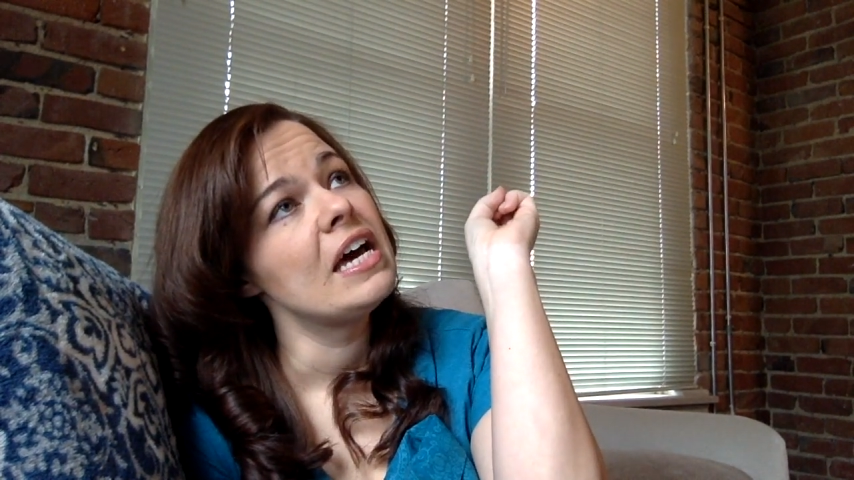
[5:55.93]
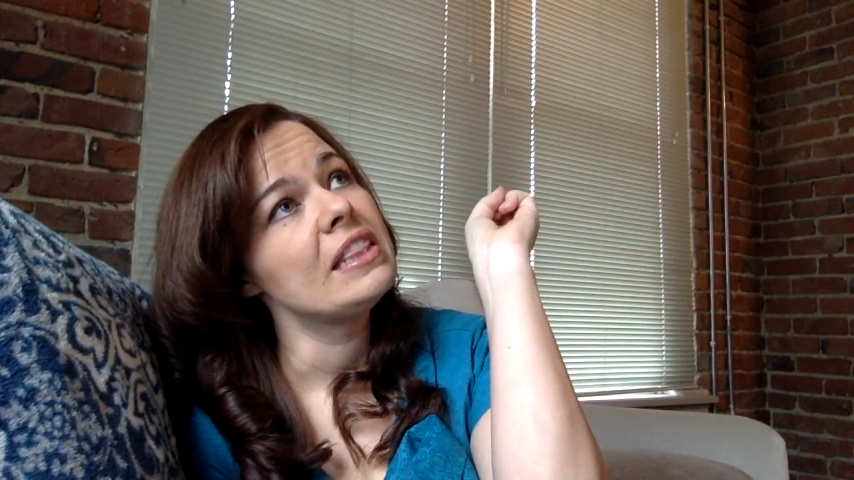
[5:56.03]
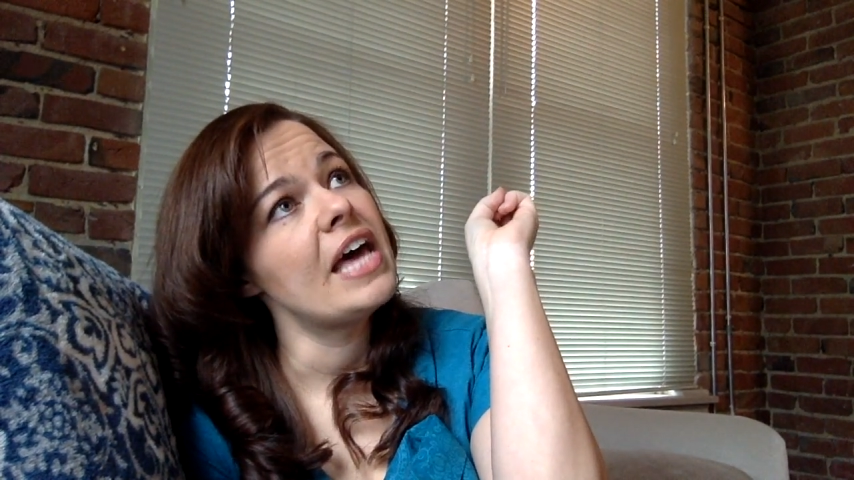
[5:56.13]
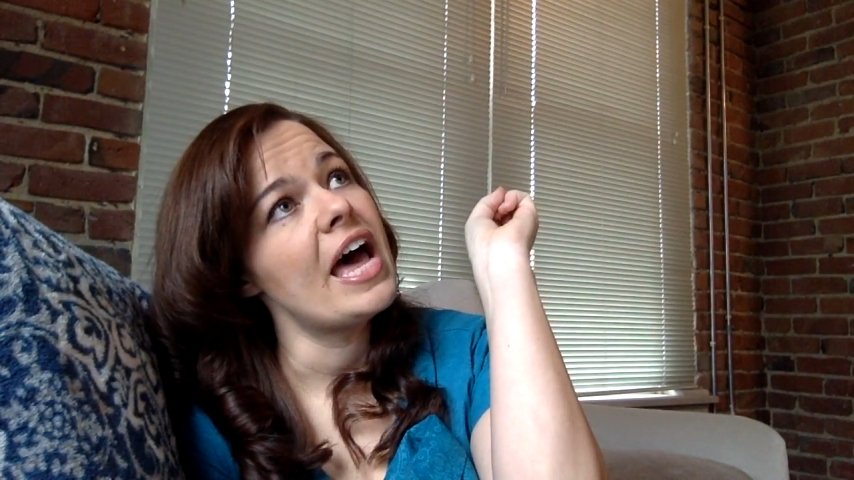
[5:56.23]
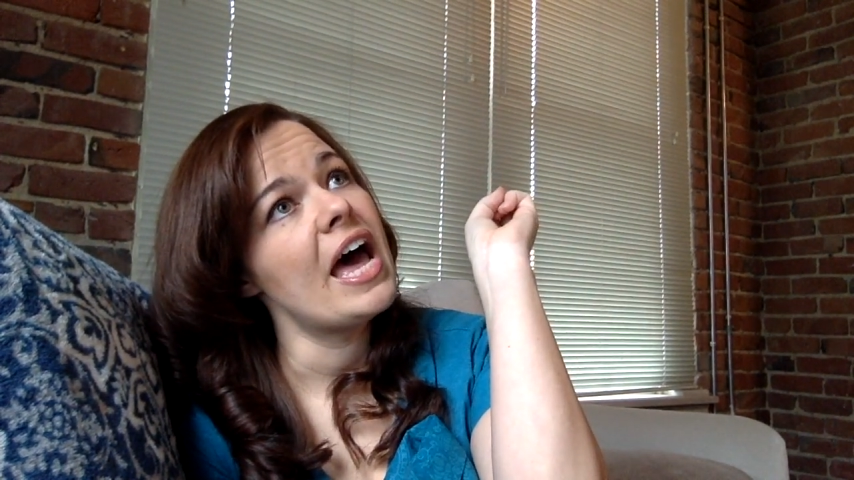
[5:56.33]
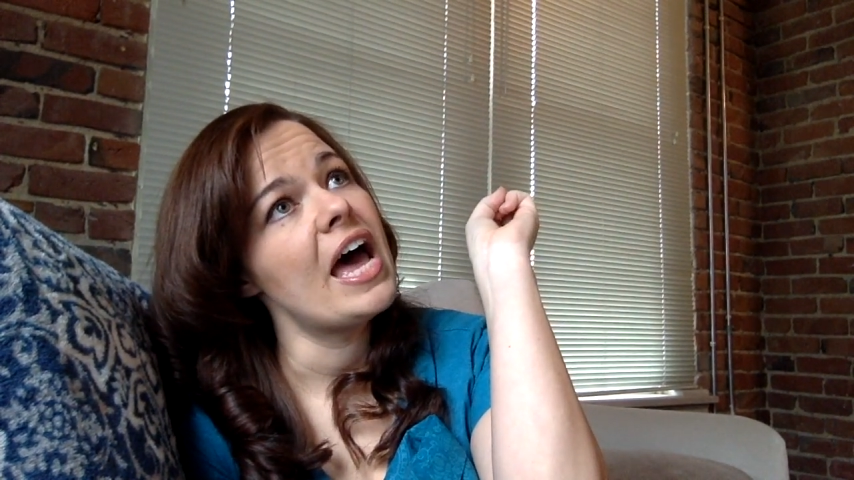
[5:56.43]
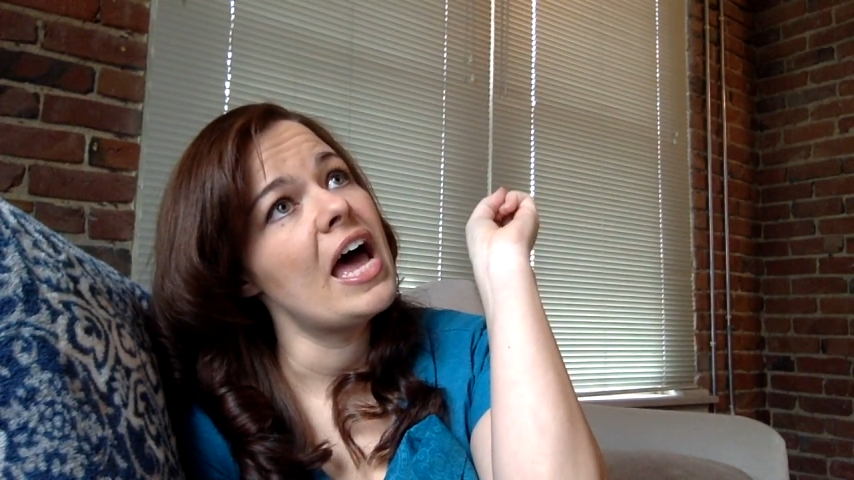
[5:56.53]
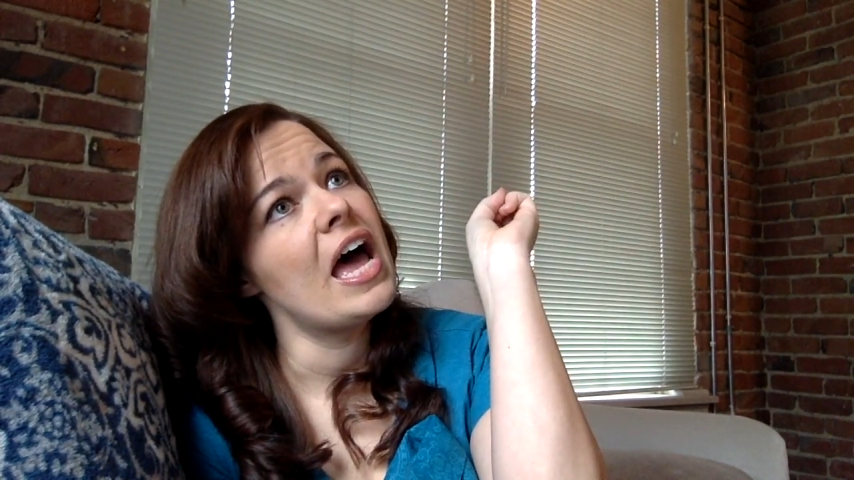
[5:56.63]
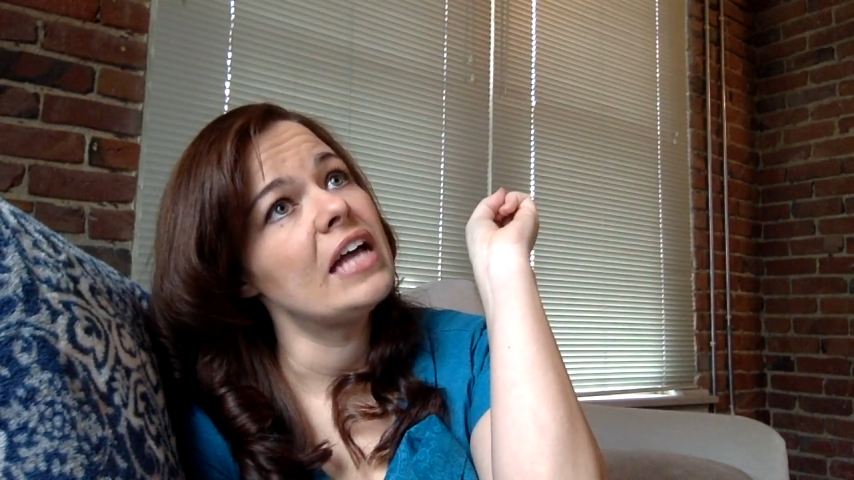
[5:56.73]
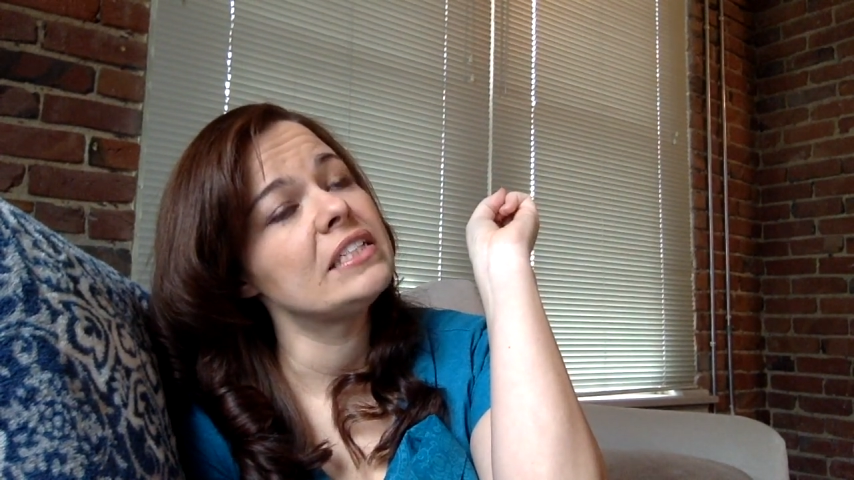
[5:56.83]

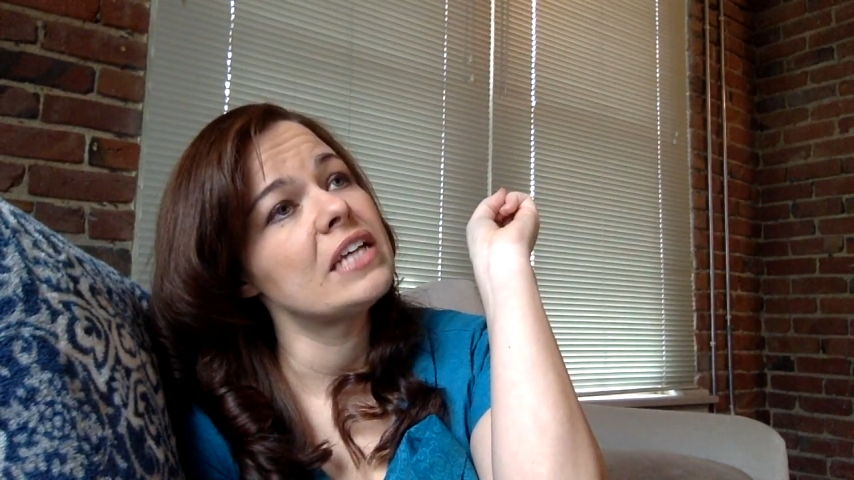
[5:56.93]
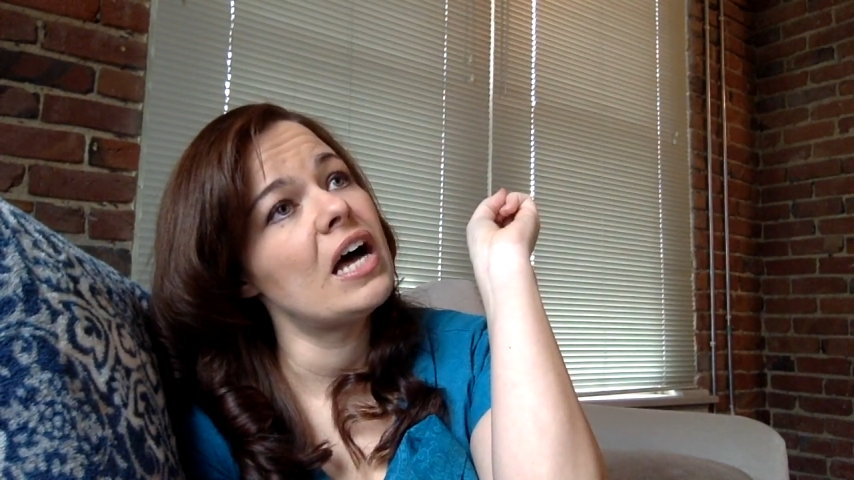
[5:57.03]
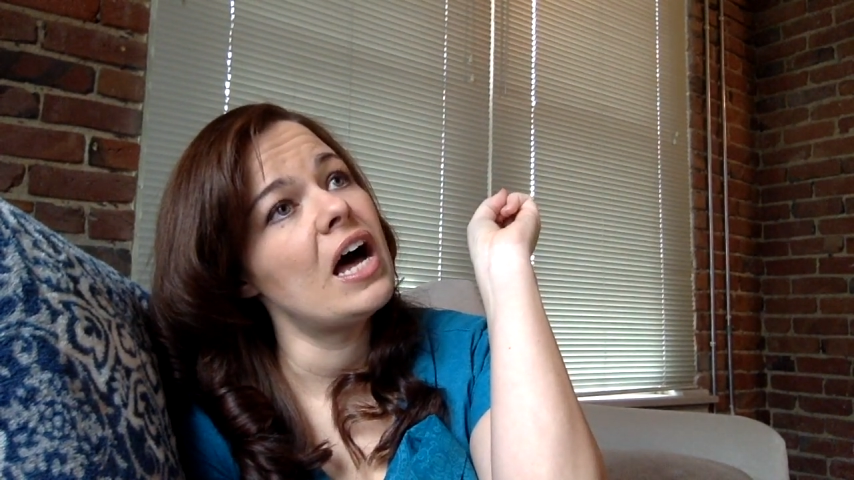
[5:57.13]
that